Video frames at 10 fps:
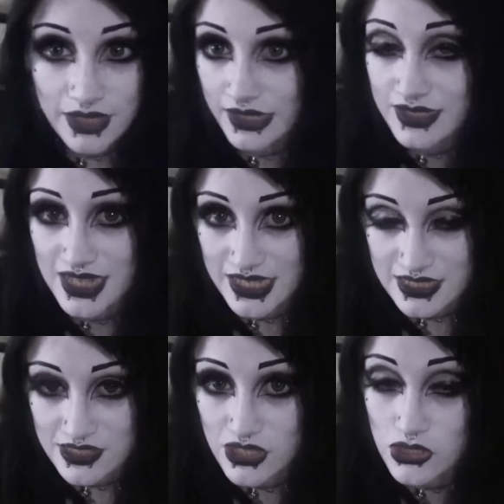And it
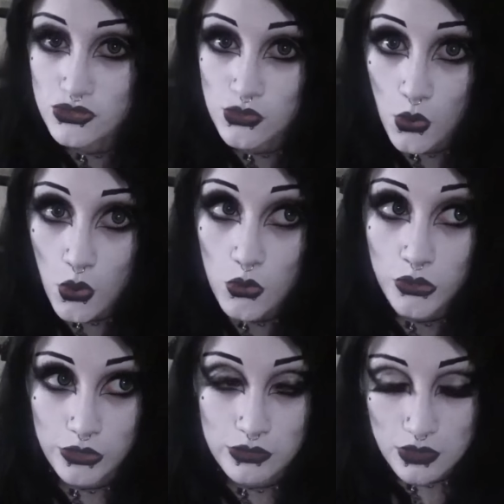tastes so
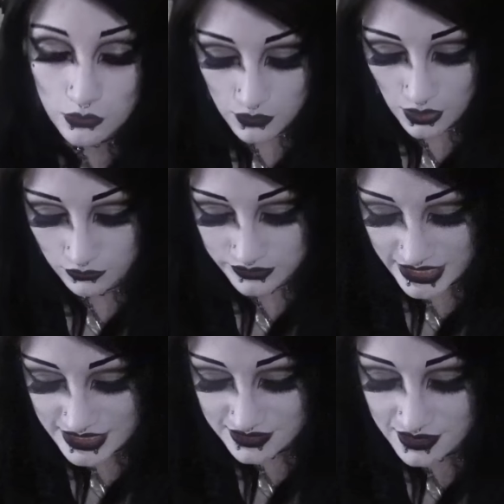good. Well,
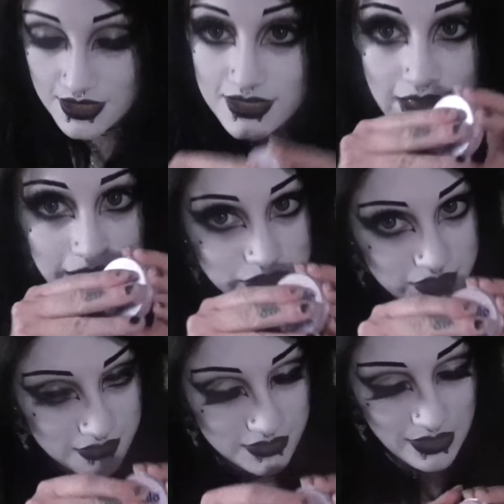tastes slash
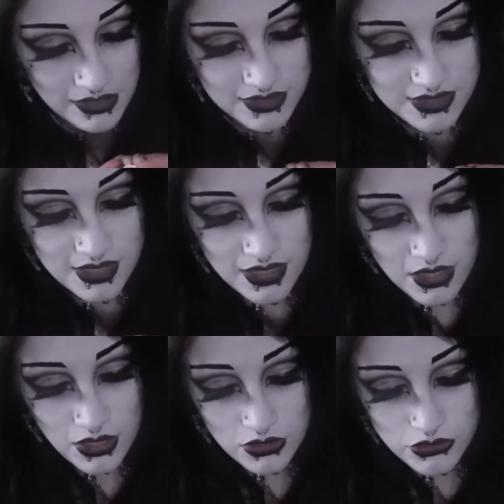smells
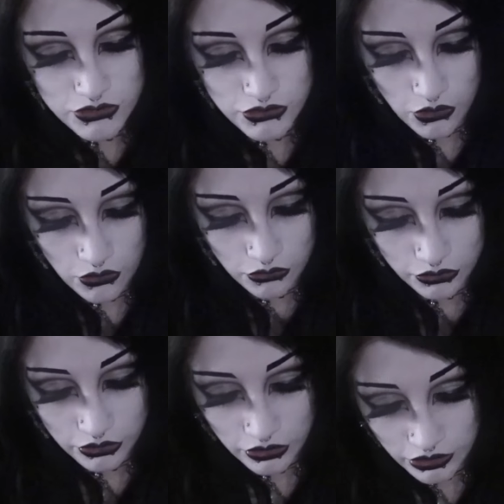so
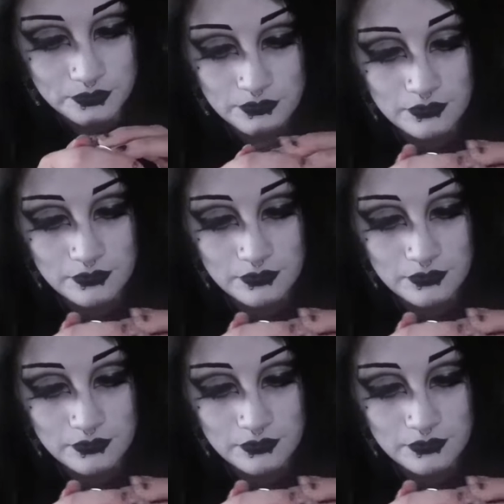good.